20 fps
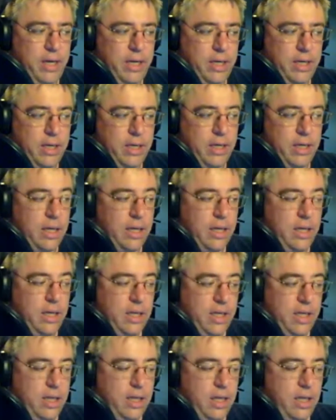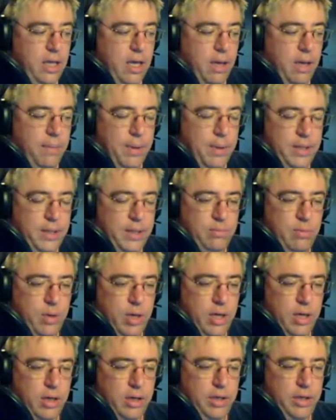in a place
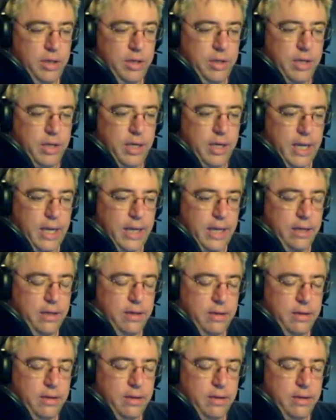where you can get